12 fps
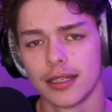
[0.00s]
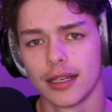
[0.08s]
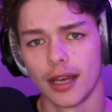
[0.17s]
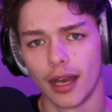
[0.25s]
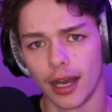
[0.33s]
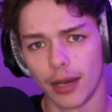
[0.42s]

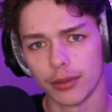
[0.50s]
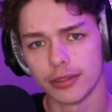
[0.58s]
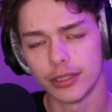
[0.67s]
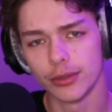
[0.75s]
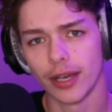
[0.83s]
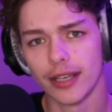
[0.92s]
I will see
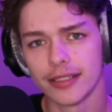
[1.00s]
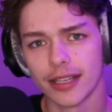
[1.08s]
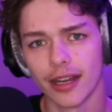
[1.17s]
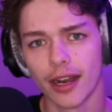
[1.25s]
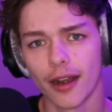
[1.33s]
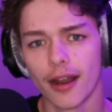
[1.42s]
you guys
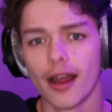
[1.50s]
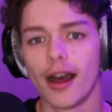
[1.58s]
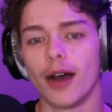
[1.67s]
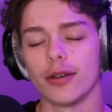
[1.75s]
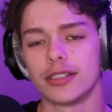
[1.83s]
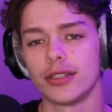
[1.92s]
there.
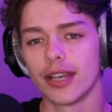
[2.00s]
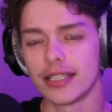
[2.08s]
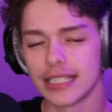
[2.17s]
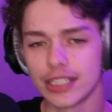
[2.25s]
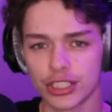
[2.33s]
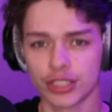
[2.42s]
I'll see you guys
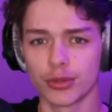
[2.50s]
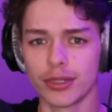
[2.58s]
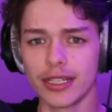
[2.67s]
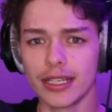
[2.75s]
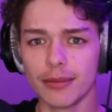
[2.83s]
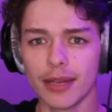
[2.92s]
in the
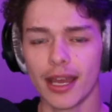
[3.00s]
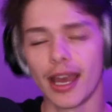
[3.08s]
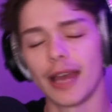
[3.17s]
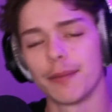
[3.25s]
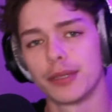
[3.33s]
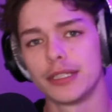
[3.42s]
stream,
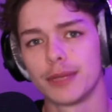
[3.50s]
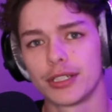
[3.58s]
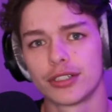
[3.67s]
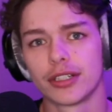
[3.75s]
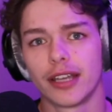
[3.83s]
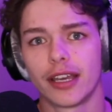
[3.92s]
and please make sure
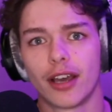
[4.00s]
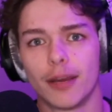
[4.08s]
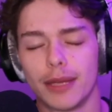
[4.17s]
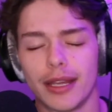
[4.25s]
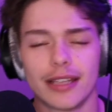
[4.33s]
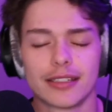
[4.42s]
to like,
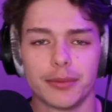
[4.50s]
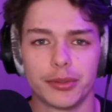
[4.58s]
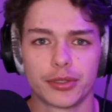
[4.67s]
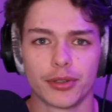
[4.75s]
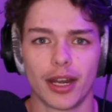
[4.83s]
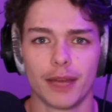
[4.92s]
comment, and
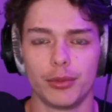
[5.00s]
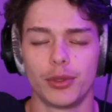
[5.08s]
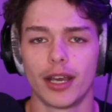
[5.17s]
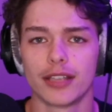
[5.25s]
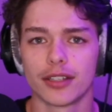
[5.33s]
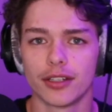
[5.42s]
subscribe. You
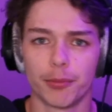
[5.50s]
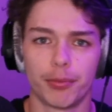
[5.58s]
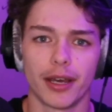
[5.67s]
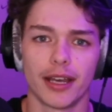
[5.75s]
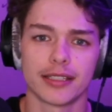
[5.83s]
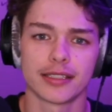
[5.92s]
guys are the
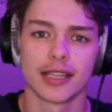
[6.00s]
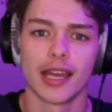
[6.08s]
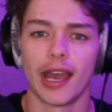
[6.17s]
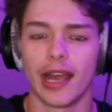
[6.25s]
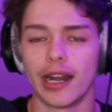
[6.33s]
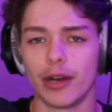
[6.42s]
best,
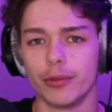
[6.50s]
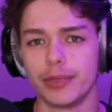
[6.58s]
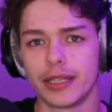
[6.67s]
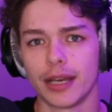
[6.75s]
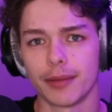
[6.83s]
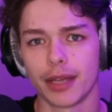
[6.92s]
and I will be
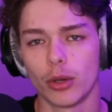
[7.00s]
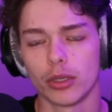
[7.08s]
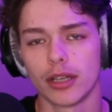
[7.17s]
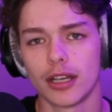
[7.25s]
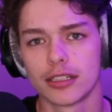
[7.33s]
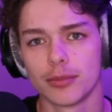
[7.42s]
coming out with
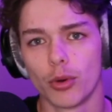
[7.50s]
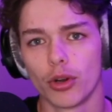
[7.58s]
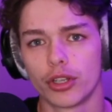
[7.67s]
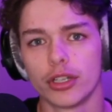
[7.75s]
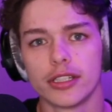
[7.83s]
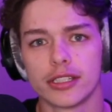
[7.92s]
lots more
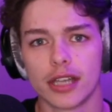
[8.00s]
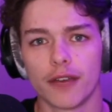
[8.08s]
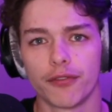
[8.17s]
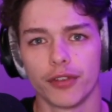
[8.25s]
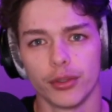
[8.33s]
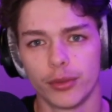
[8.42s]
good stuff
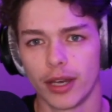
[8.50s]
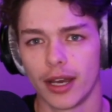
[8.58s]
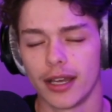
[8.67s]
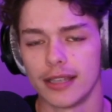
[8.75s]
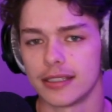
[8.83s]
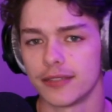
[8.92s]
for you
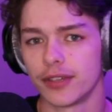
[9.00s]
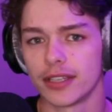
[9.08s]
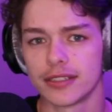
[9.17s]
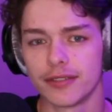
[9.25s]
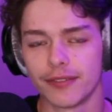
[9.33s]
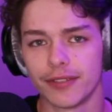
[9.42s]
guys. If you guys
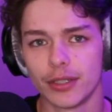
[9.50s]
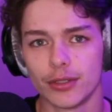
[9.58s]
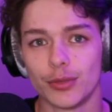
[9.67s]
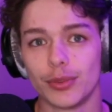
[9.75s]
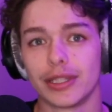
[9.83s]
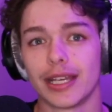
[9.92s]
have any videos you
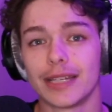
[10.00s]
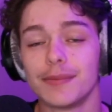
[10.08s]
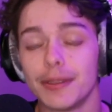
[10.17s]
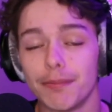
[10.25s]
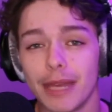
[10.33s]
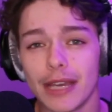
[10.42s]
would like me to
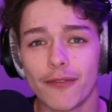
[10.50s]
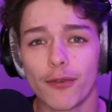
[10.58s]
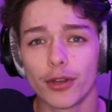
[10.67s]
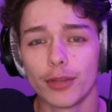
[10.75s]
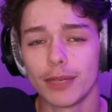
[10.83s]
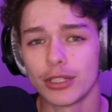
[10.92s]
make for
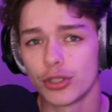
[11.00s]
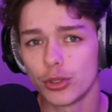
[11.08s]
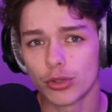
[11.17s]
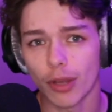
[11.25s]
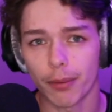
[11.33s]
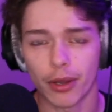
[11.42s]
you, make sure you
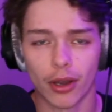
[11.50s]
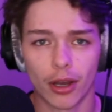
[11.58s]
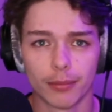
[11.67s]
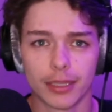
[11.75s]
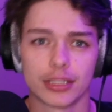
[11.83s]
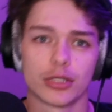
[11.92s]
drop a
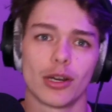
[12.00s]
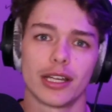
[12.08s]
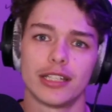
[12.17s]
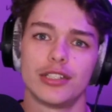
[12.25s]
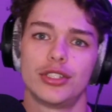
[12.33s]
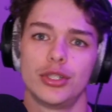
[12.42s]
comment so I
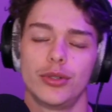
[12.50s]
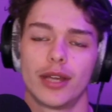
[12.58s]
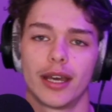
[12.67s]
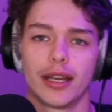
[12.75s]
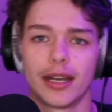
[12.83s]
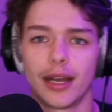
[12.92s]
can do
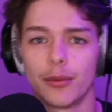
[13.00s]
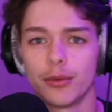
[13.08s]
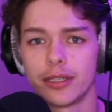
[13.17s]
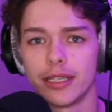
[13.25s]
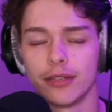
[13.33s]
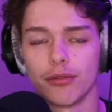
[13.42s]
that, and I will
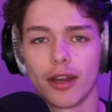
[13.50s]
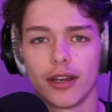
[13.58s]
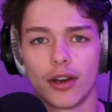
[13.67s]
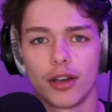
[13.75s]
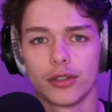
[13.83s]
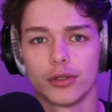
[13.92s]
get right
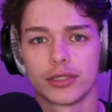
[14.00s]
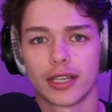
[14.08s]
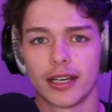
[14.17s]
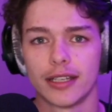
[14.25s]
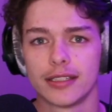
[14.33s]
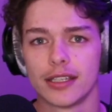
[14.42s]
on those,
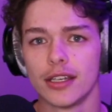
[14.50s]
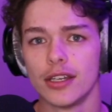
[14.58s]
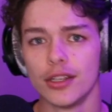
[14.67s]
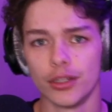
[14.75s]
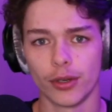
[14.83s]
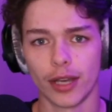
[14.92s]
guys.
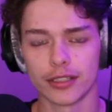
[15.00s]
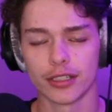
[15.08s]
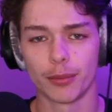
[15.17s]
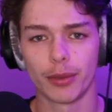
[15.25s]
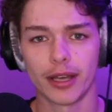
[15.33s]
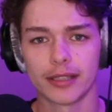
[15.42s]
You guys are the
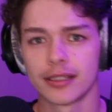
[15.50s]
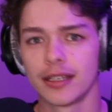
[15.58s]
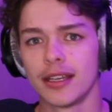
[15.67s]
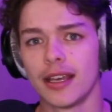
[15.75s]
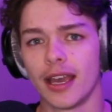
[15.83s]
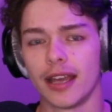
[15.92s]
best,
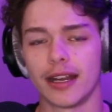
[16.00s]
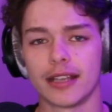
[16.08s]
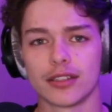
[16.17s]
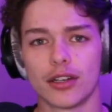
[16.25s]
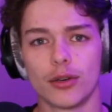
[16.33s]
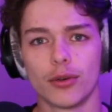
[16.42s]
and as
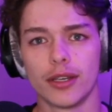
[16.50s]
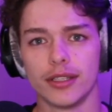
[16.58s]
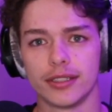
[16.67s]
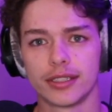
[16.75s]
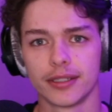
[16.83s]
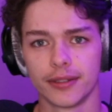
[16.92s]

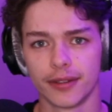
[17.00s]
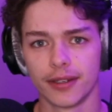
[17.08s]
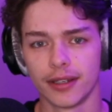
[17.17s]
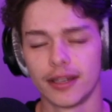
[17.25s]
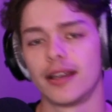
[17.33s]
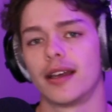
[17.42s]
always,
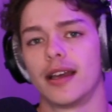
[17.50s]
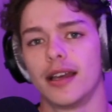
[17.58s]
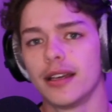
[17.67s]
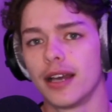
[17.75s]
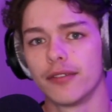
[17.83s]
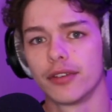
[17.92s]

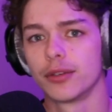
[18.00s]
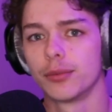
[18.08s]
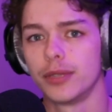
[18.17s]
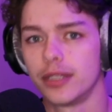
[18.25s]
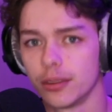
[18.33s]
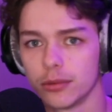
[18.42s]
have a good
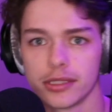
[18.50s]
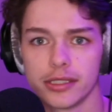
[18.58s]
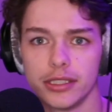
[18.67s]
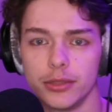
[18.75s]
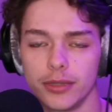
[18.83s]
week, and we'll see you again.